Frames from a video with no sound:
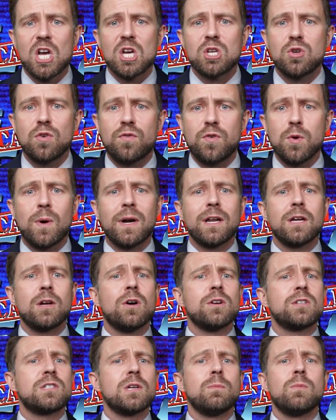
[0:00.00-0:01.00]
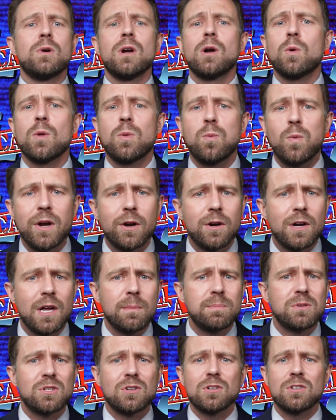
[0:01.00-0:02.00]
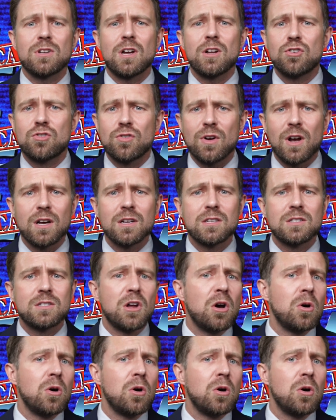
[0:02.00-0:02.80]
so if you want to go somewhere with weird hipsters on drugs,